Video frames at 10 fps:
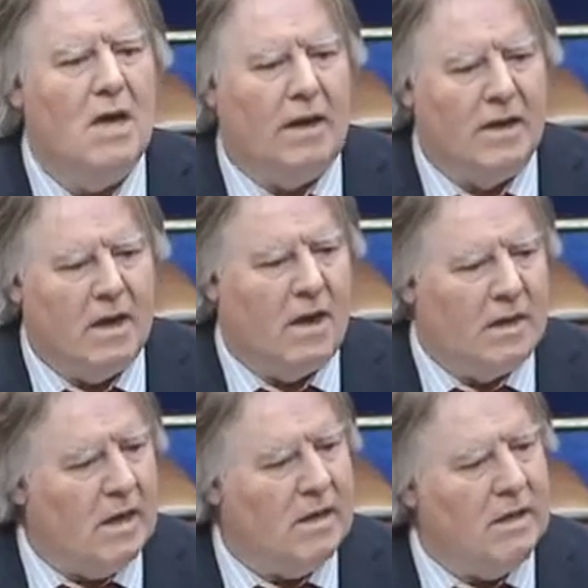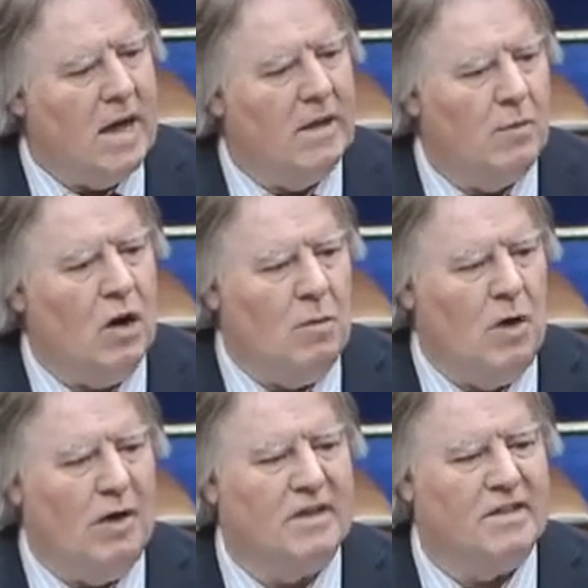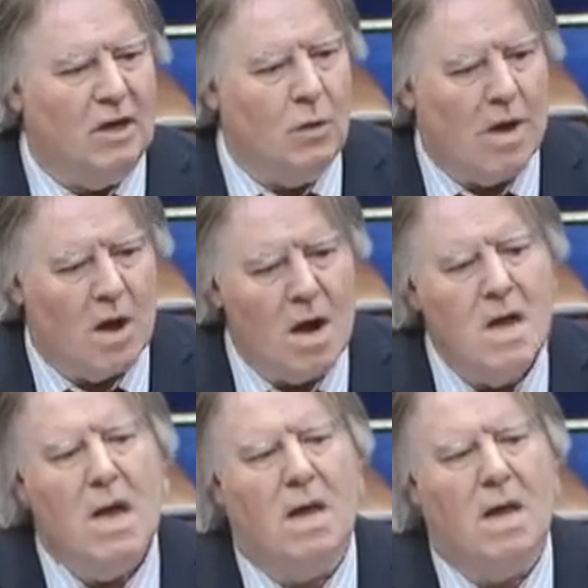And again, the bottom line is here we are,